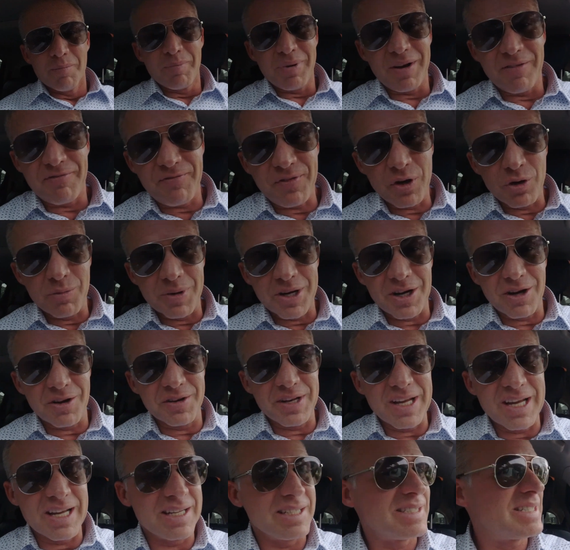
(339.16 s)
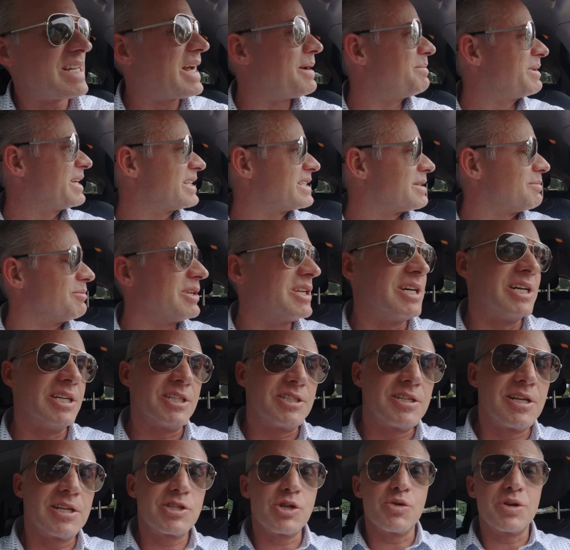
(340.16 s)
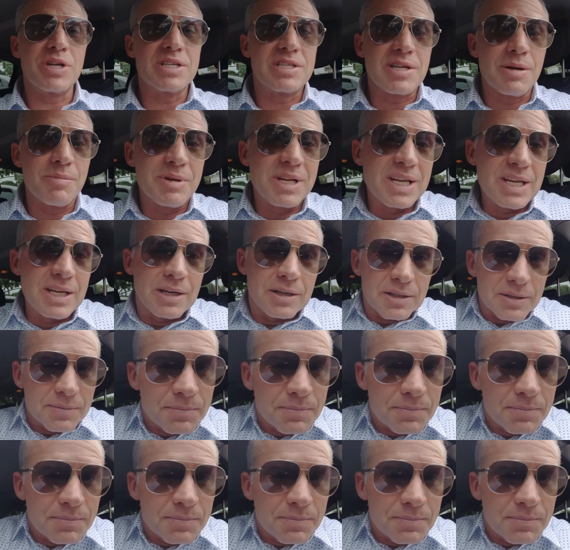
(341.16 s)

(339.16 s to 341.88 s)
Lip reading: Been filming all day. It's time to get some lunch. Let's go get something to eat.